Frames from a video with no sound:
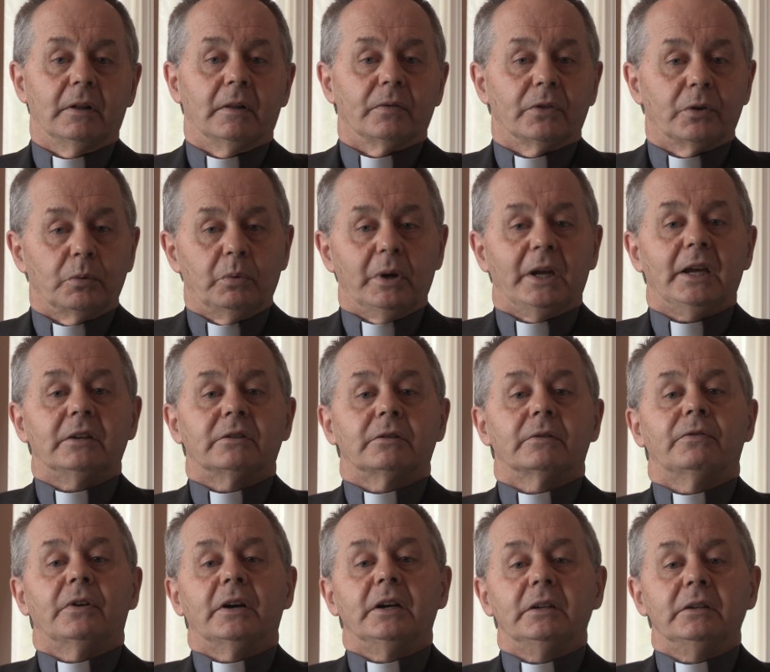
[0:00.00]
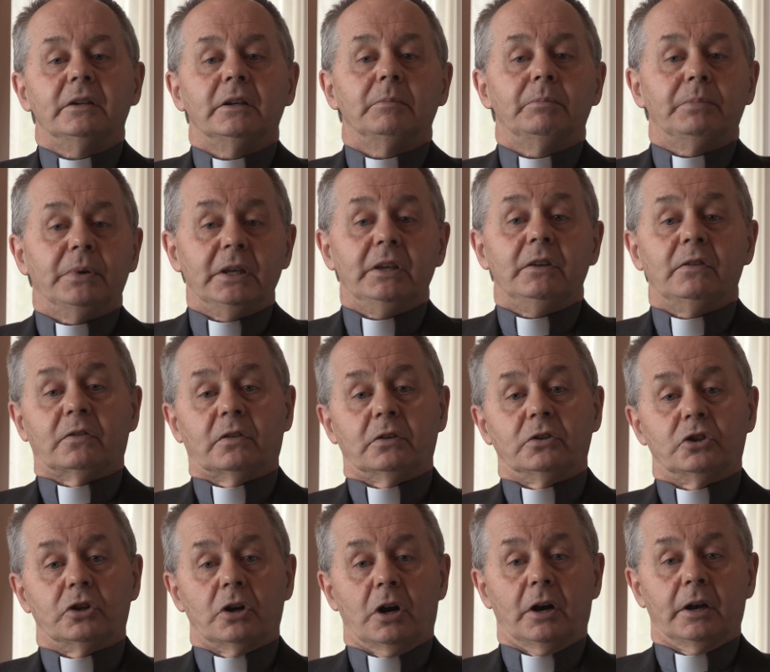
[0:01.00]
the way to finding peace and
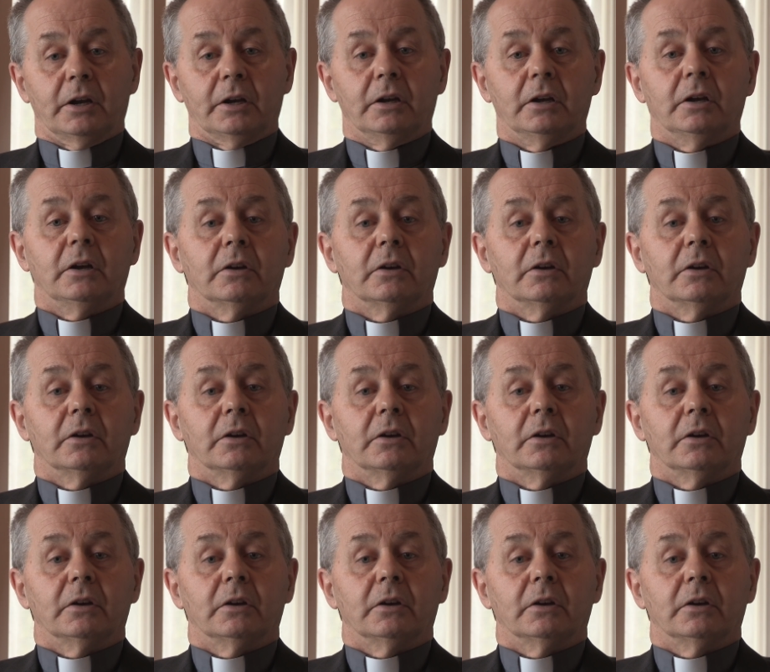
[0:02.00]
joy